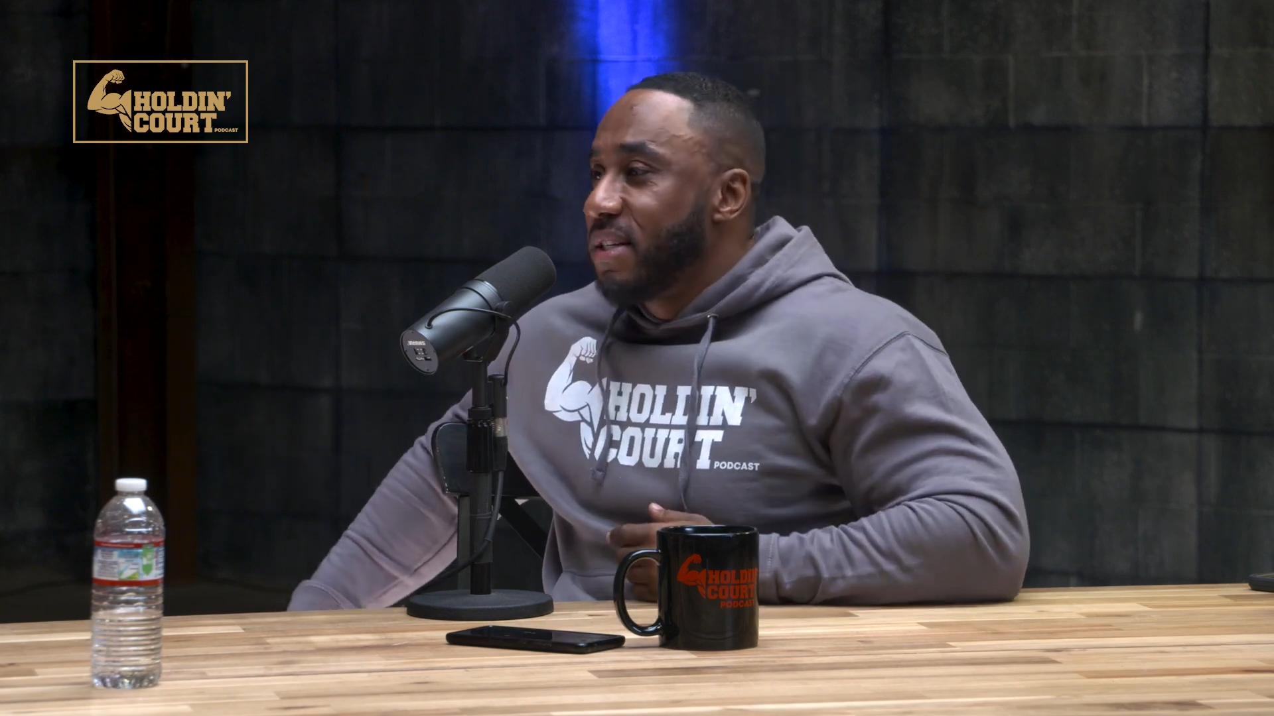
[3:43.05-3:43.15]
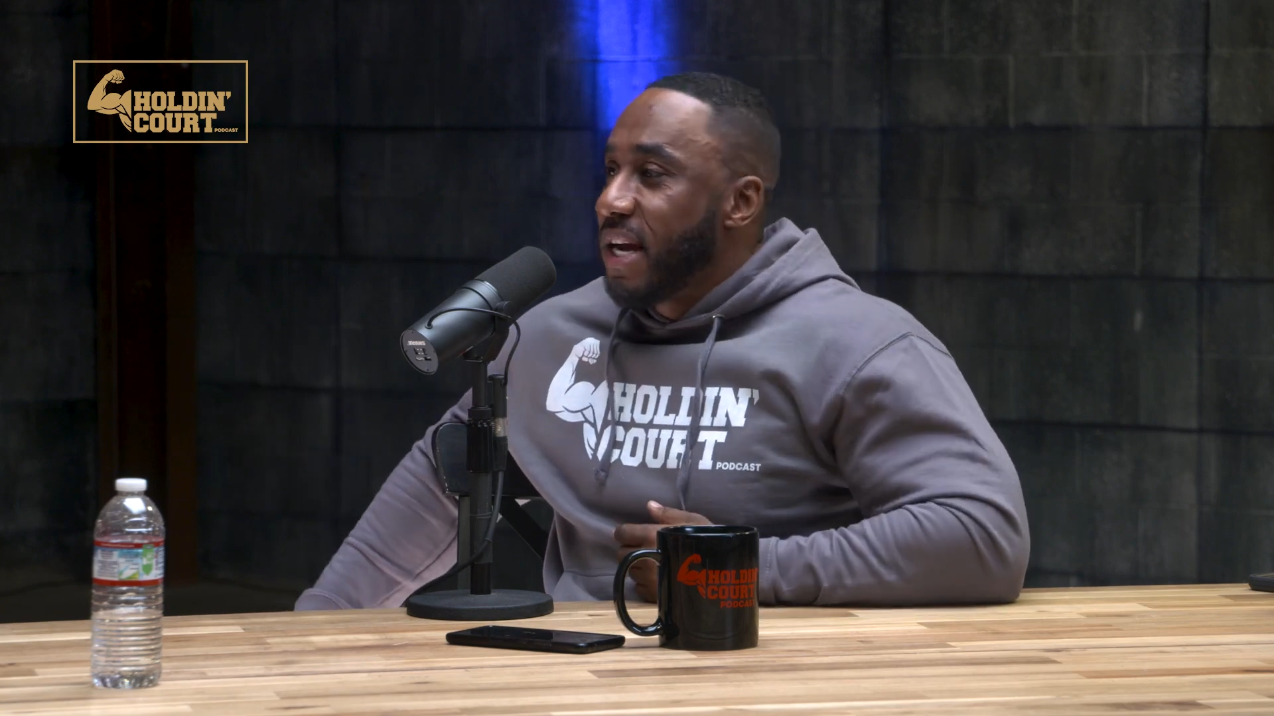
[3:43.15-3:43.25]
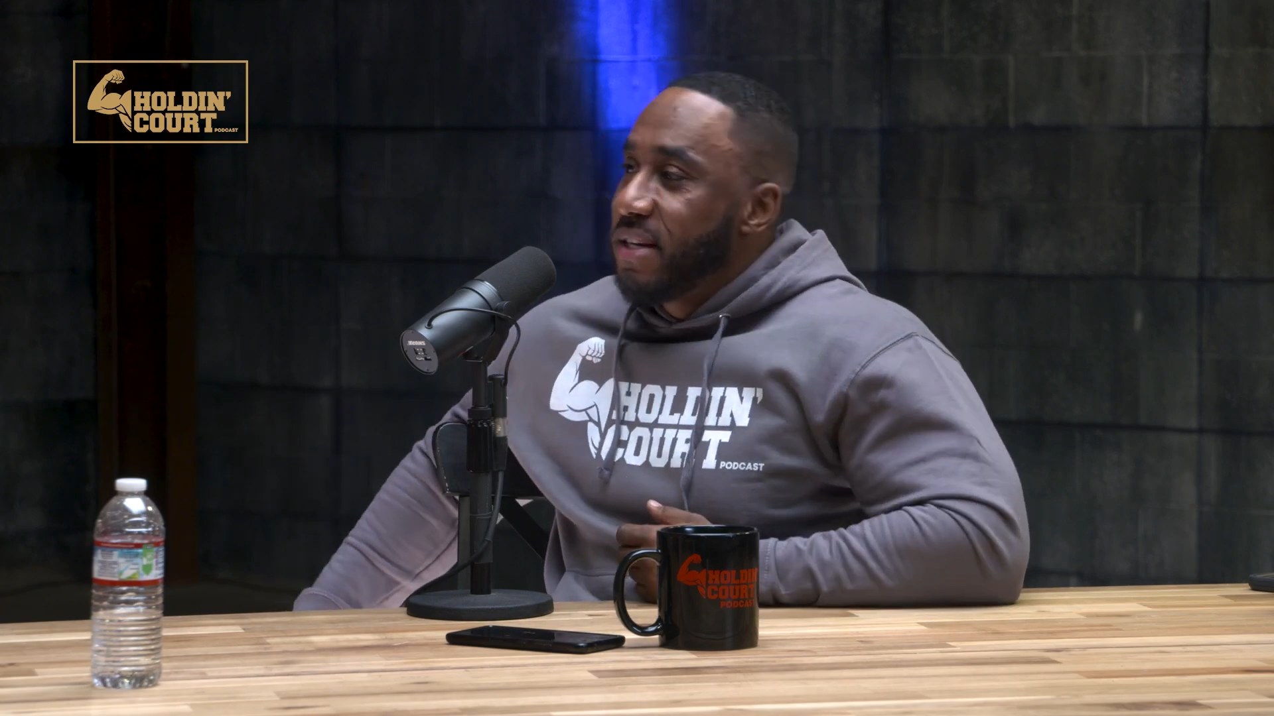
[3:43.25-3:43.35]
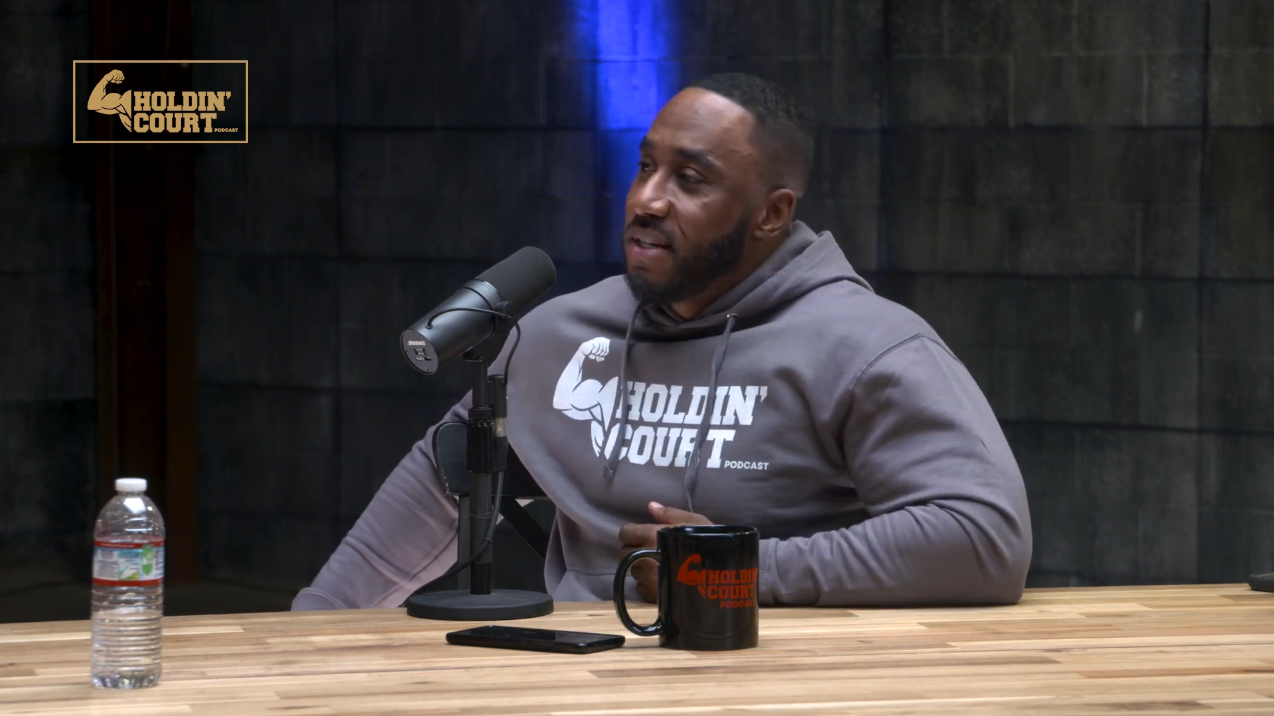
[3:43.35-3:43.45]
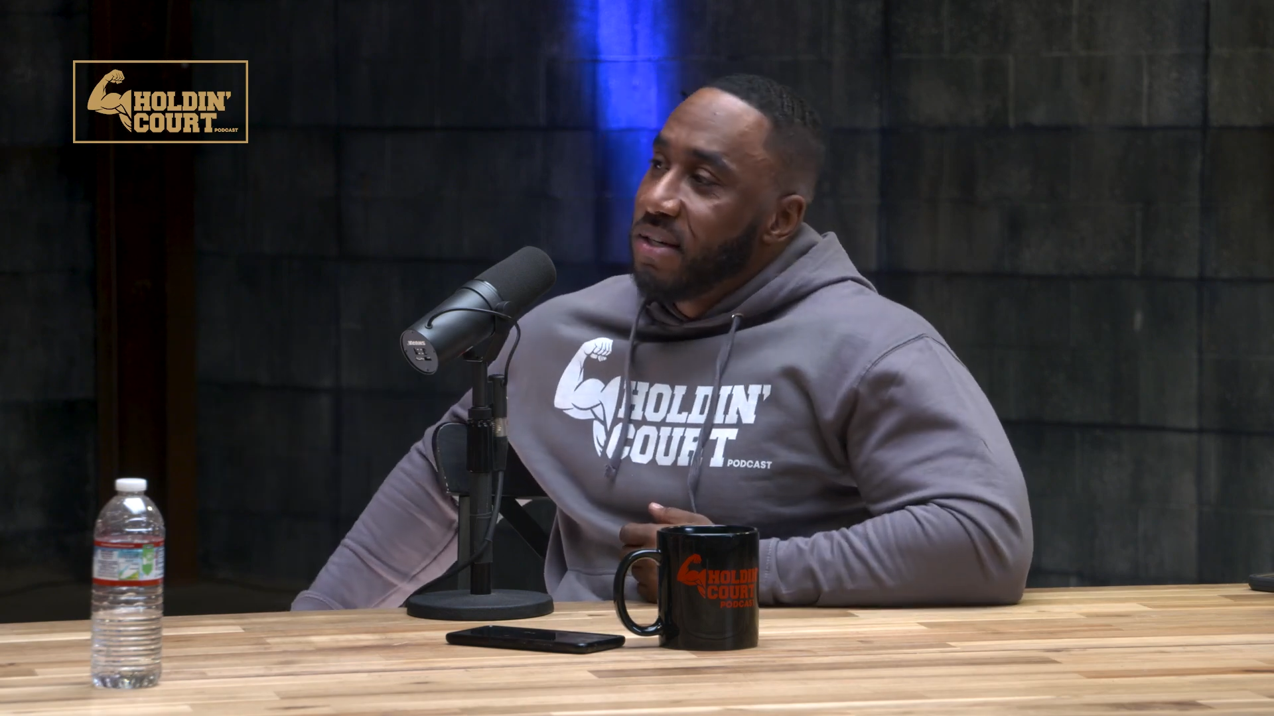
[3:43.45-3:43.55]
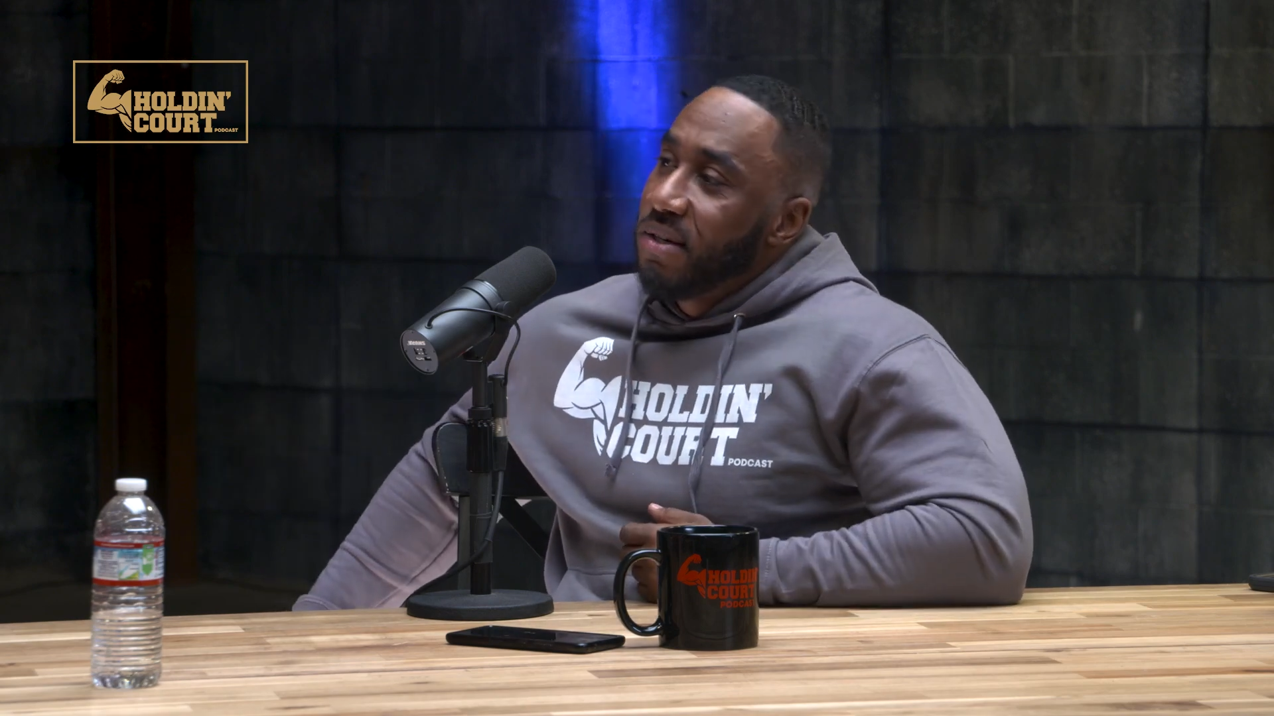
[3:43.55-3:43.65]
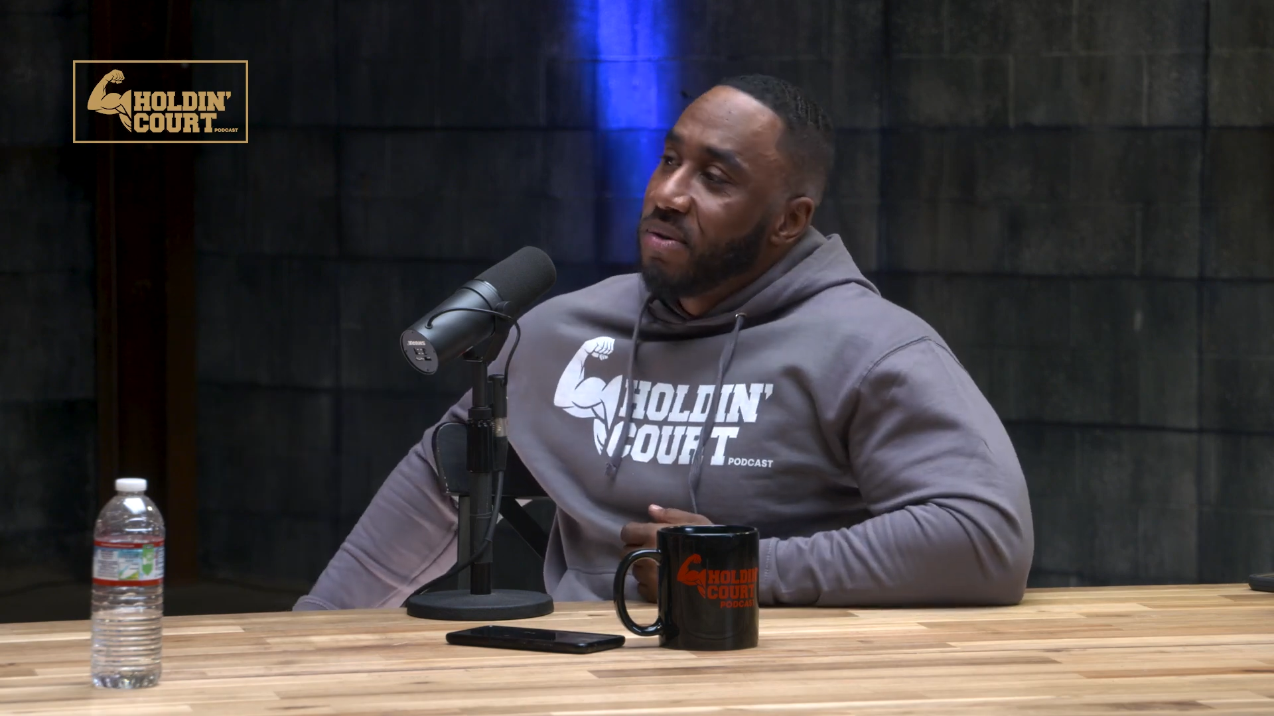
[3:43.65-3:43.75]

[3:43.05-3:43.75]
chase it.